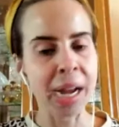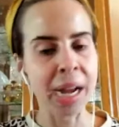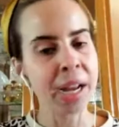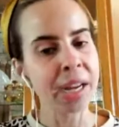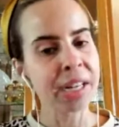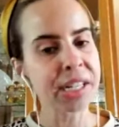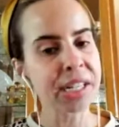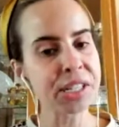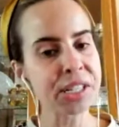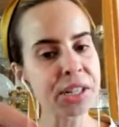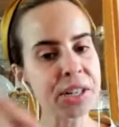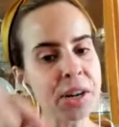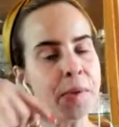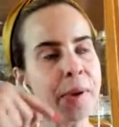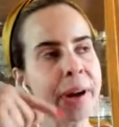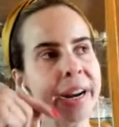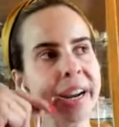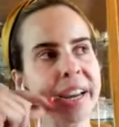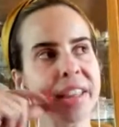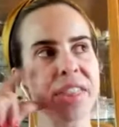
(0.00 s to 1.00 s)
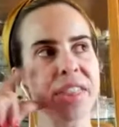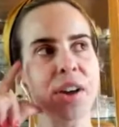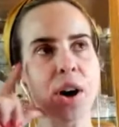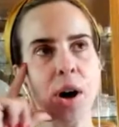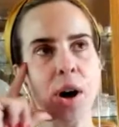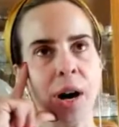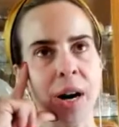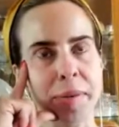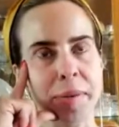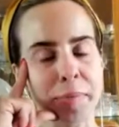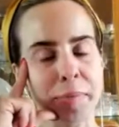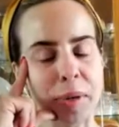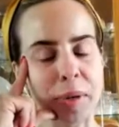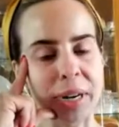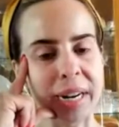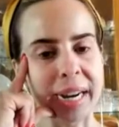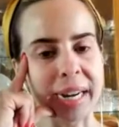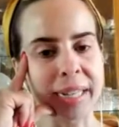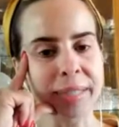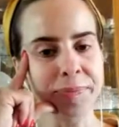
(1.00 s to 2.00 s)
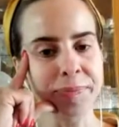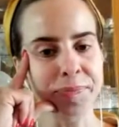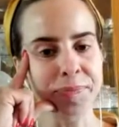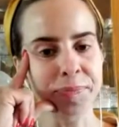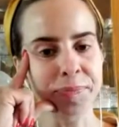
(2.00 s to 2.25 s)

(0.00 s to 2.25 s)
Because you know what I thought, Maria?